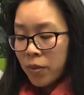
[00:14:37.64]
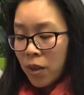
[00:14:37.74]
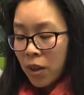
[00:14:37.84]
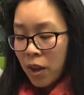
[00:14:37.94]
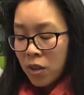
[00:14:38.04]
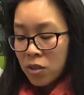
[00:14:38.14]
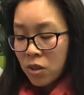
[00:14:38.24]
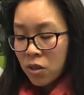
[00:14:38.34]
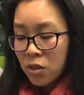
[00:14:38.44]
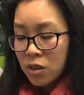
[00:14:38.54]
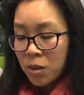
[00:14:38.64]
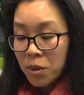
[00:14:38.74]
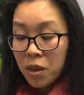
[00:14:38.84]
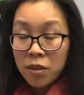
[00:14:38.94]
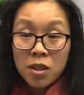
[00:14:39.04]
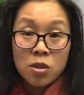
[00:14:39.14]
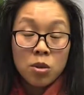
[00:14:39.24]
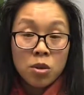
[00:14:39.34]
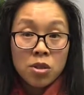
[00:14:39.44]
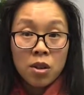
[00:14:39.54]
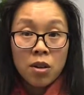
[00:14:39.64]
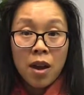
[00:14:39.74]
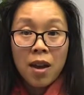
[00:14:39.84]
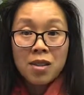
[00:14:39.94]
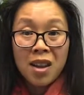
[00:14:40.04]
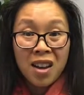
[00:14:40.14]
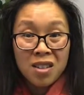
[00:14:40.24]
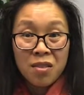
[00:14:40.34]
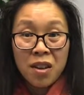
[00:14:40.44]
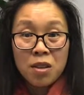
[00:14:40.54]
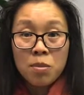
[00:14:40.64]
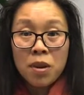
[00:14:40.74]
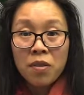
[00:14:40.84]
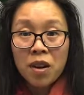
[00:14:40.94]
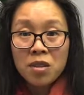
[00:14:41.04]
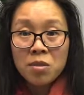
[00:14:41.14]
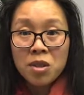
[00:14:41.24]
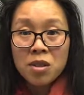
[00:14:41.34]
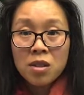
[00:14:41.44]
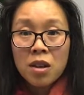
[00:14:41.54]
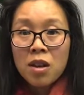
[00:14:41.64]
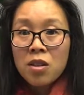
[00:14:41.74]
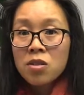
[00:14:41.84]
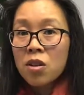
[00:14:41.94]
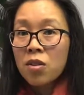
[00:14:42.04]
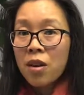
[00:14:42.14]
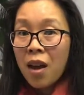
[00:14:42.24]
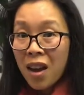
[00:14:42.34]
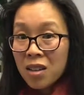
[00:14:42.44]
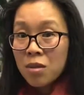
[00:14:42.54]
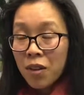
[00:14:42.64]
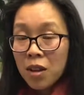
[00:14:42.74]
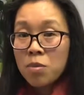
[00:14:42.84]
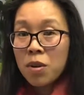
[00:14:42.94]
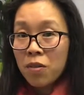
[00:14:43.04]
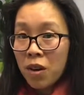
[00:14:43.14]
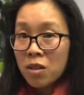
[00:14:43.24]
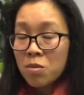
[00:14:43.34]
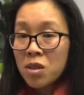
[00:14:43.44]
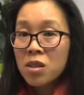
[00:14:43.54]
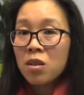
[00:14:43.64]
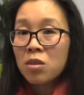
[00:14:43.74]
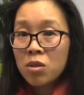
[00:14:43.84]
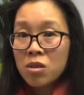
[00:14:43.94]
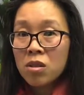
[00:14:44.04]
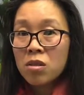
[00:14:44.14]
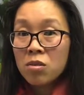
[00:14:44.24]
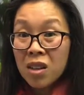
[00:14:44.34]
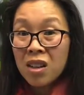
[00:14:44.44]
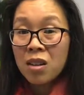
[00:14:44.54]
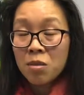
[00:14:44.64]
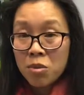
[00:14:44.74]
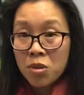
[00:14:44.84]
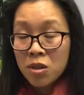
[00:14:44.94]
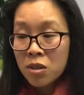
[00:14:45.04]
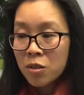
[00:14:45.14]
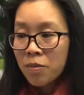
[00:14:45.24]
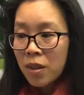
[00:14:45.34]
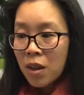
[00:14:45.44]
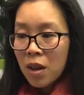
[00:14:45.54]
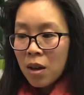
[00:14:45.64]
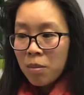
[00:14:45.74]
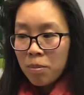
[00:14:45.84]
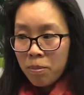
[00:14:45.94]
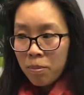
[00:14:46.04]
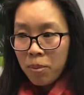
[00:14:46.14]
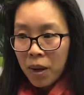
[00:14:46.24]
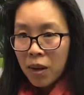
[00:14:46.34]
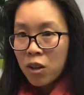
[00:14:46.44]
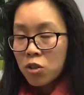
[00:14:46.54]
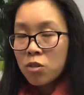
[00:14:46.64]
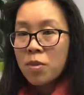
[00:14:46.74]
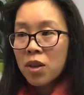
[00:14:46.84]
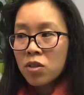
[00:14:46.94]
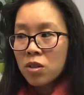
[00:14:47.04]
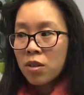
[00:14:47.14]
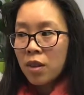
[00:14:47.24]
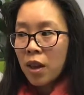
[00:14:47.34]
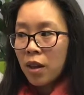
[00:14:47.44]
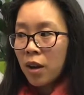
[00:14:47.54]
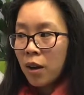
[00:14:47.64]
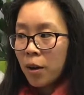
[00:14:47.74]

Okay, so something like this also has activated B vitamins. So activated B vitamins are also really important. But I should mention that